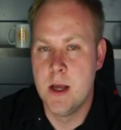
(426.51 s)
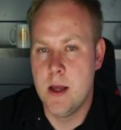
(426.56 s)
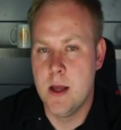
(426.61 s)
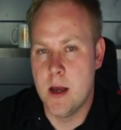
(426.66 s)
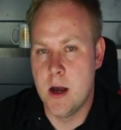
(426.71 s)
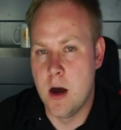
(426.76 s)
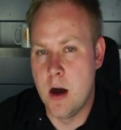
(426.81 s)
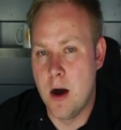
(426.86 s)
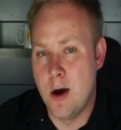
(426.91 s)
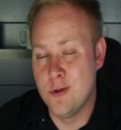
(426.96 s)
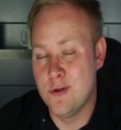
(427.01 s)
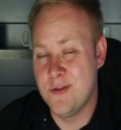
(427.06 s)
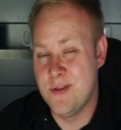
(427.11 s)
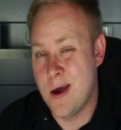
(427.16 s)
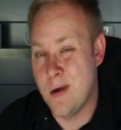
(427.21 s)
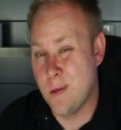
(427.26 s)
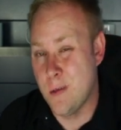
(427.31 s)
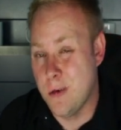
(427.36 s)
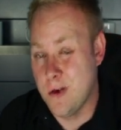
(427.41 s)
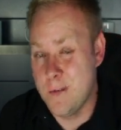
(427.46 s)
uh, although
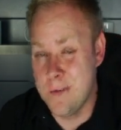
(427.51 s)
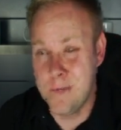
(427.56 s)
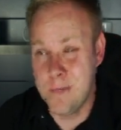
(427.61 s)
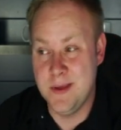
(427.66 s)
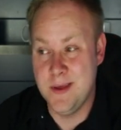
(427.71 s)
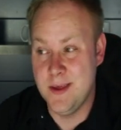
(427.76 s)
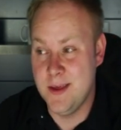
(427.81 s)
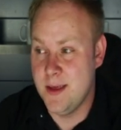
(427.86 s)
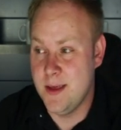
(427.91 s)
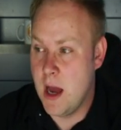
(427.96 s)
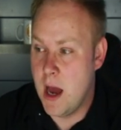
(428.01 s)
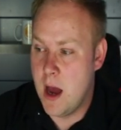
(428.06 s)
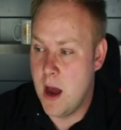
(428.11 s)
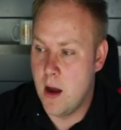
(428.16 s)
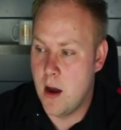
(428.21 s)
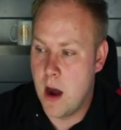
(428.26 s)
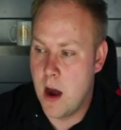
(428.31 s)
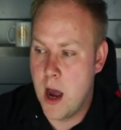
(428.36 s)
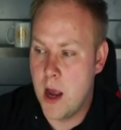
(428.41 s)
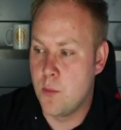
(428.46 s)
that would be
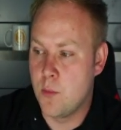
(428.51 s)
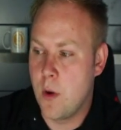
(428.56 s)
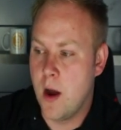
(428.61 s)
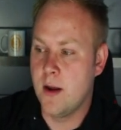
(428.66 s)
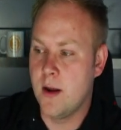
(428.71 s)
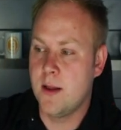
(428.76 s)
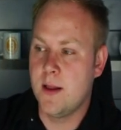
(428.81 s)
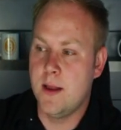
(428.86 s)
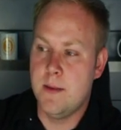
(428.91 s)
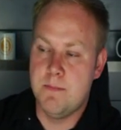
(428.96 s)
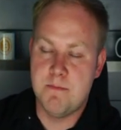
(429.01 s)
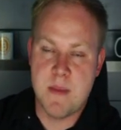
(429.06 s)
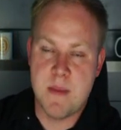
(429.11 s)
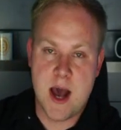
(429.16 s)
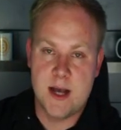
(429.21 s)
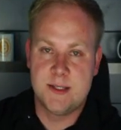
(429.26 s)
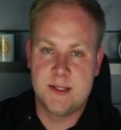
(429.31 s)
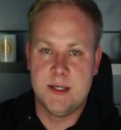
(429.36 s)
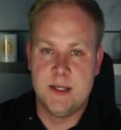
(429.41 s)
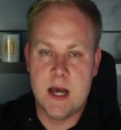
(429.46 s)
ironically
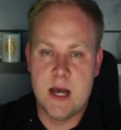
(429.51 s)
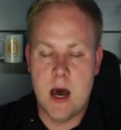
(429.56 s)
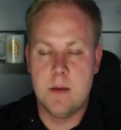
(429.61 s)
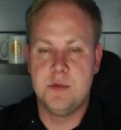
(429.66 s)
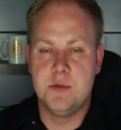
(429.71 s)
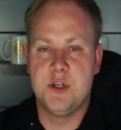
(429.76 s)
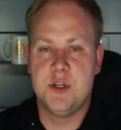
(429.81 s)
mass adoption